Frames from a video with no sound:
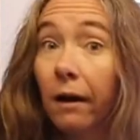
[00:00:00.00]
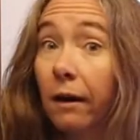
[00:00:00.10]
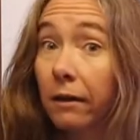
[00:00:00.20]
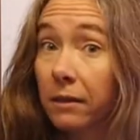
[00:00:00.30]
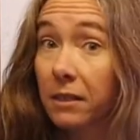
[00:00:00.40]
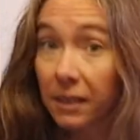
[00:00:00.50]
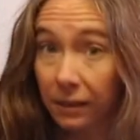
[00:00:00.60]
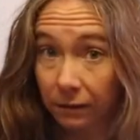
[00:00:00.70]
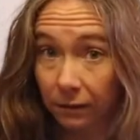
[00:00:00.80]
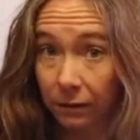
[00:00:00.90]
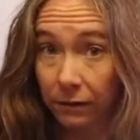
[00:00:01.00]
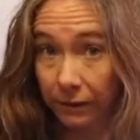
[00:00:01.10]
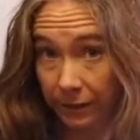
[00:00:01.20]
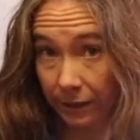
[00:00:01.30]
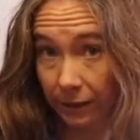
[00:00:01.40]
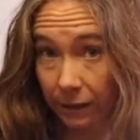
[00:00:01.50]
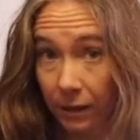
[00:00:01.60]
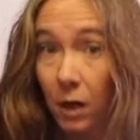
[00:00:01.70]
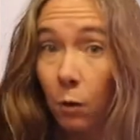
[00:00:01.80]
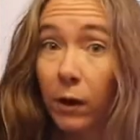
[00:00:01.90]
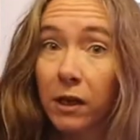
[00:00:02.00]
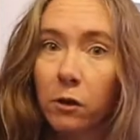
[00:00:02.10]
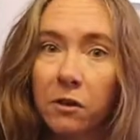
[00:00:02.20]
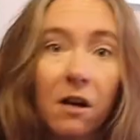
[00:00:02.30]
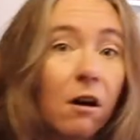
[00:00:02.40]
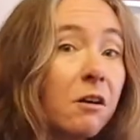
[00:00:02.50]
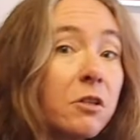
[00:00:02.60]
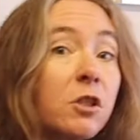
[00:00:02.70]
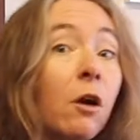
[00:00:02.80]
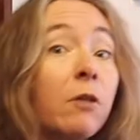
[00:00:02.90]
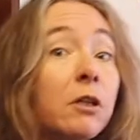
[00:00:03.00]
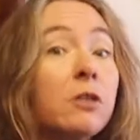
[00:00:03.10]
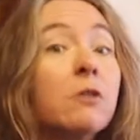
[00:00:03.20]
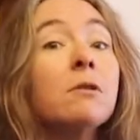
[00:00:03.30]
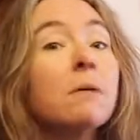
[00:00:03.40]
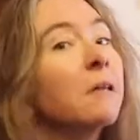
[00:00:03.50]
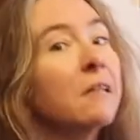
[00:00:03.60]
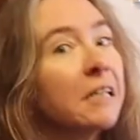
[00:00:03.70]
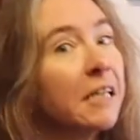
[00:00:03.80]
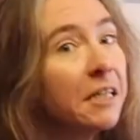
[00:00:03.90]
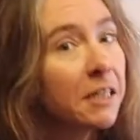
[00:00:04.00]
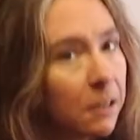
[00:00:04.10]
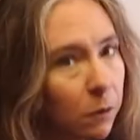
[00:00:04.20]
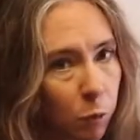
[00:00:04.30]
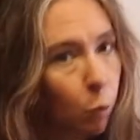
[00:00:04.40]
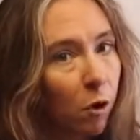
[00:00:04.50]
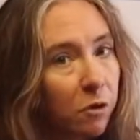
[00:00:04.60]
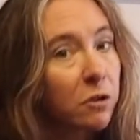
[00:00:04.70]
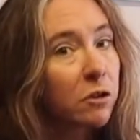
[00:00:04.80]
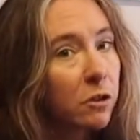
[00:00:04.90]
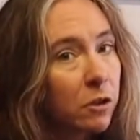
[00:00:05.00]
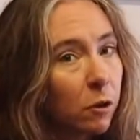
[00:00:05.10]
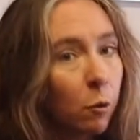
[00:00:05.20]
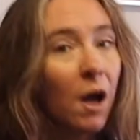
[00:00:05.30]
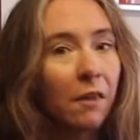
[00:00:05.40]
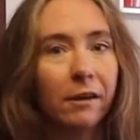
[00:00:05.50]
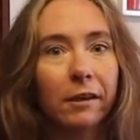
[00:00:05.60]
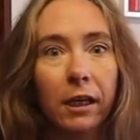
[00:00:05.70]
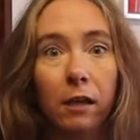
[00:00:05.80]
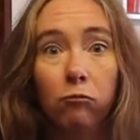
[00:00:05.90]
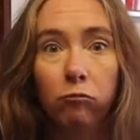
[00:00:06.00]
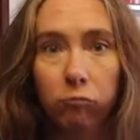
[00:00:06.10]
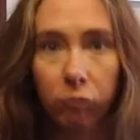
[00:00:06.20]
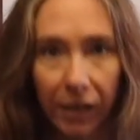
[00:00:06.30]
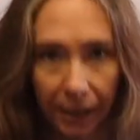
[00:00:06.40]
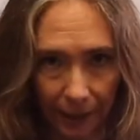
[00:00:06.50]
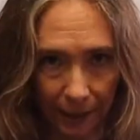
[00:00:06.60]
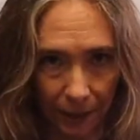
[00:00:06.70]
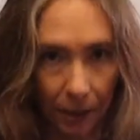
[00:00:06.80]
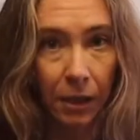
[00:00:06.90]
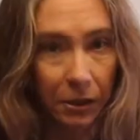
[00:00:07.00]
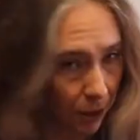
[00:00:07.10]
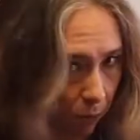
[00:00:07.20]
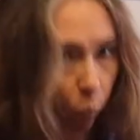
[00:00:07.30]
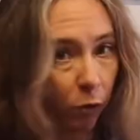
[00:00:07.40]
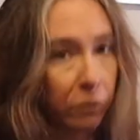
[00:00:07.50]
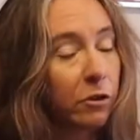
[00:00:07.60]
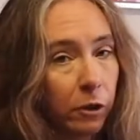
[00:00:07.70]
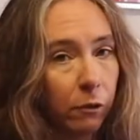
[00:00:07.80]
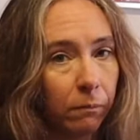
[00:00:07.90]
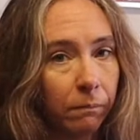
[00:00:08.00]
Until the day when God asked Jonah to do something that he didn't want to do, that he really didn't want to do.